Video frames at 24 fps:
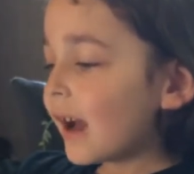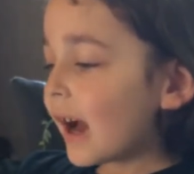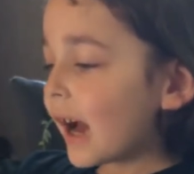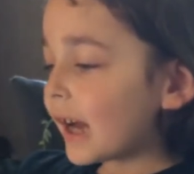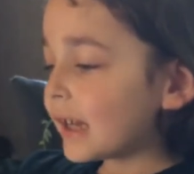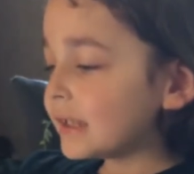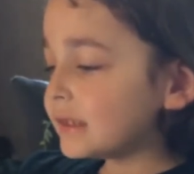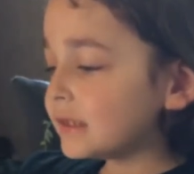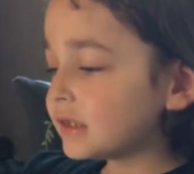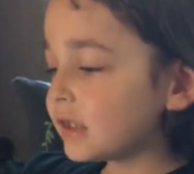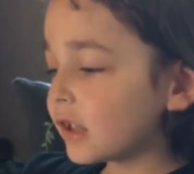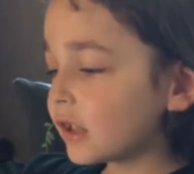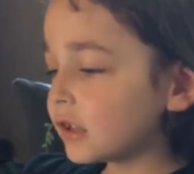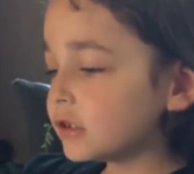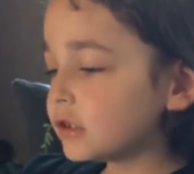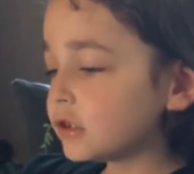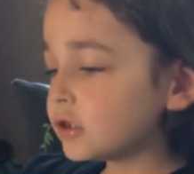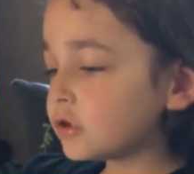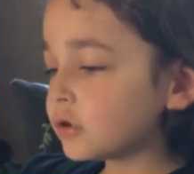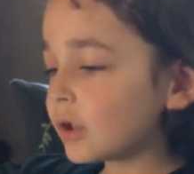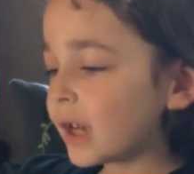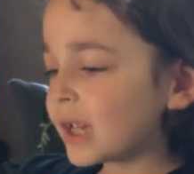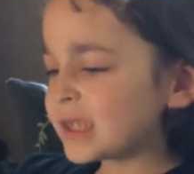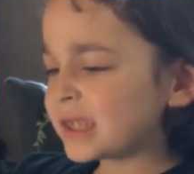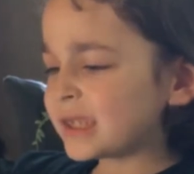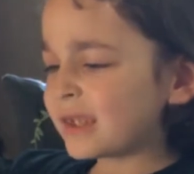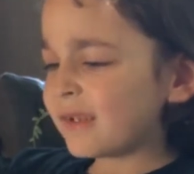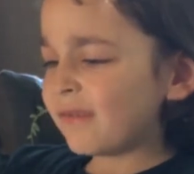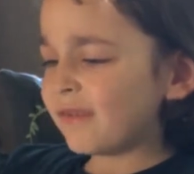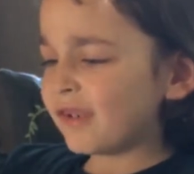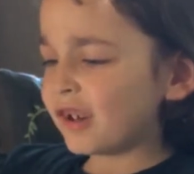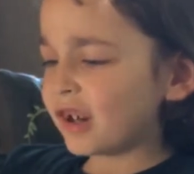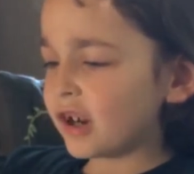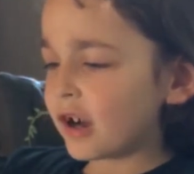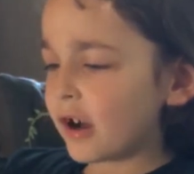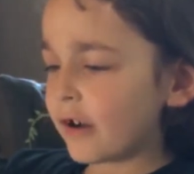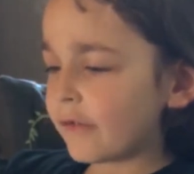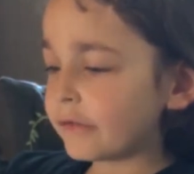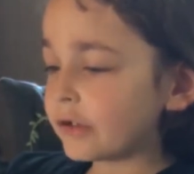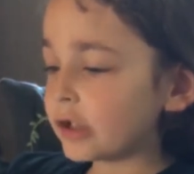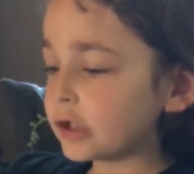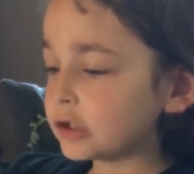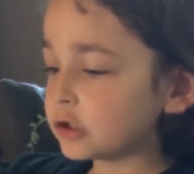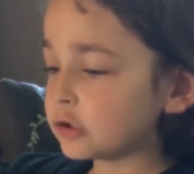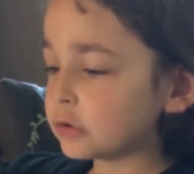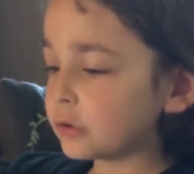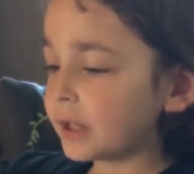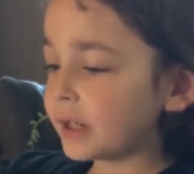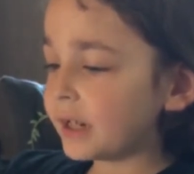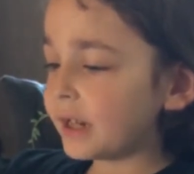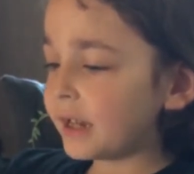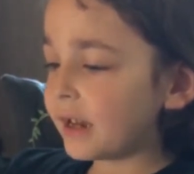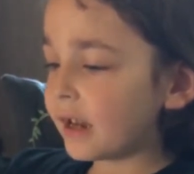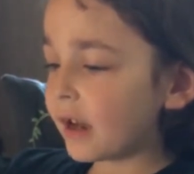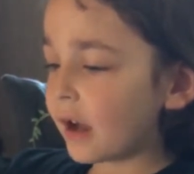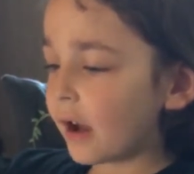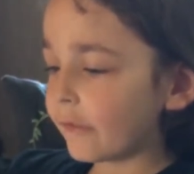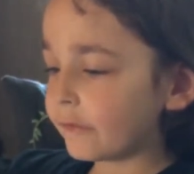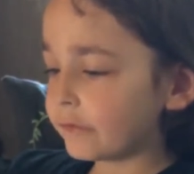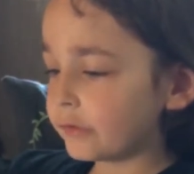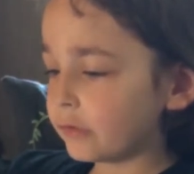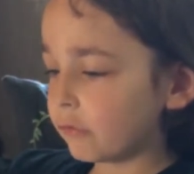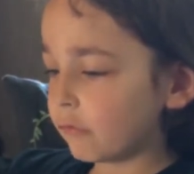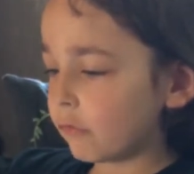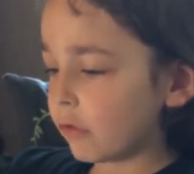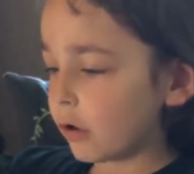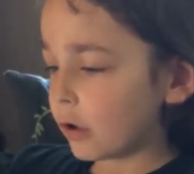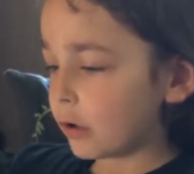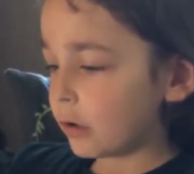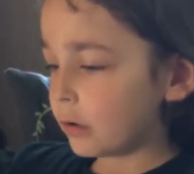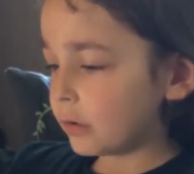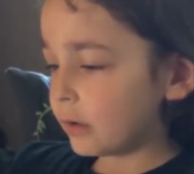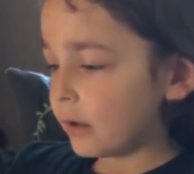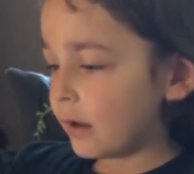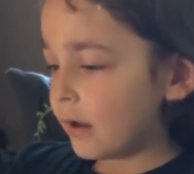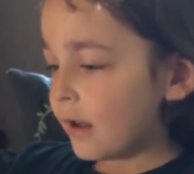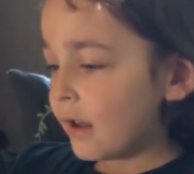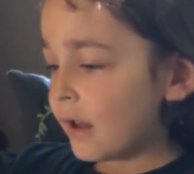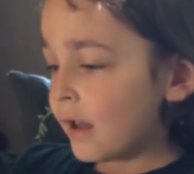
as does transfer of the training of the world.